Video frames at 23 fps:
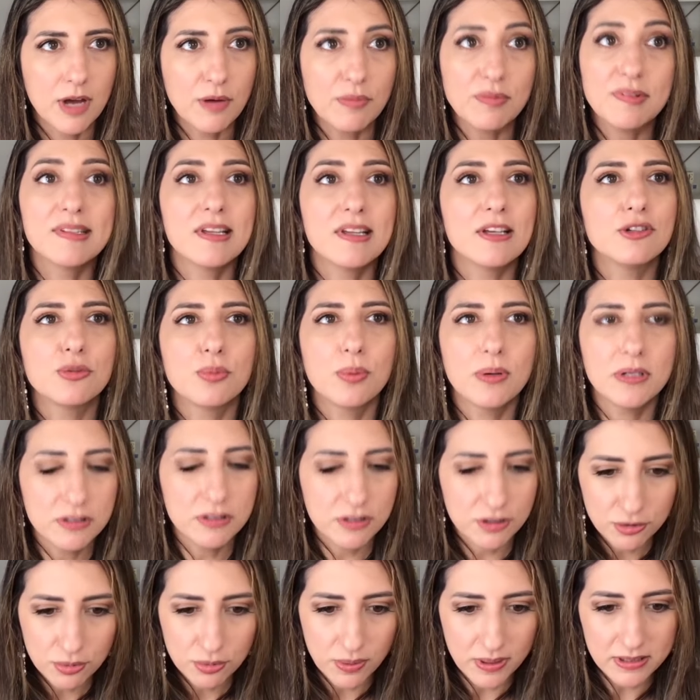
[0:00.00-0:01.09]
I would say
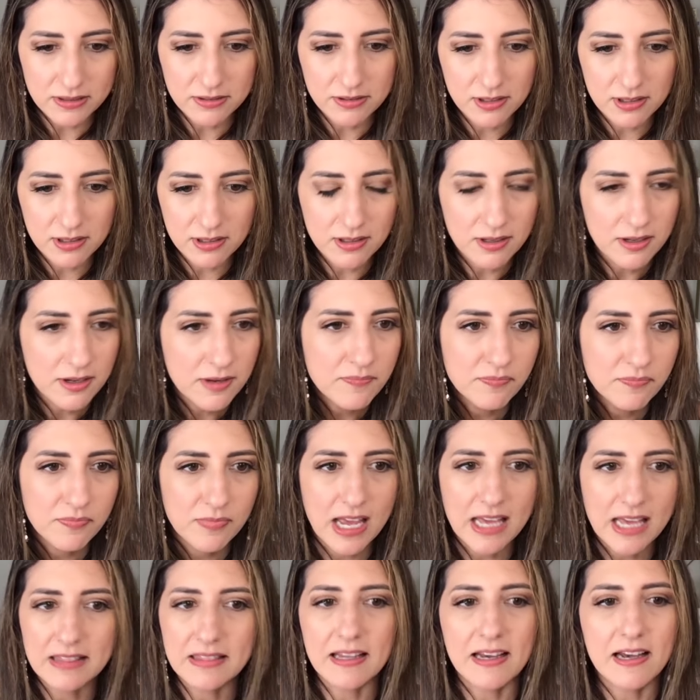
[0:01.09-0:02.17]
2020
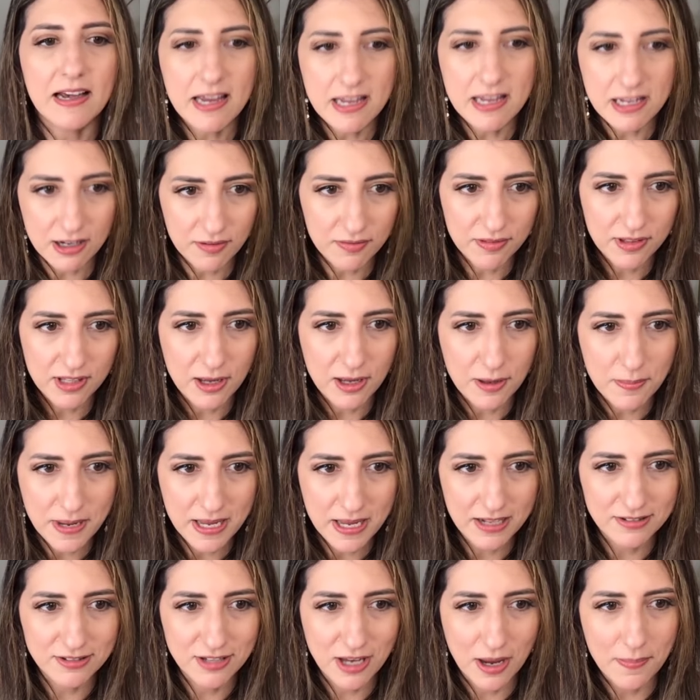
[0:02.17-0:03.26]
at the height of the
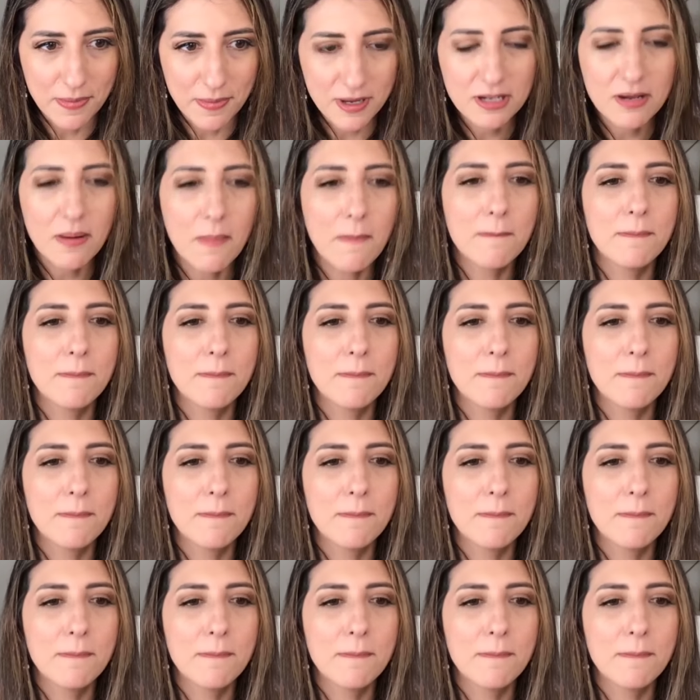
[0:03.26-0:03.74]
pandemic,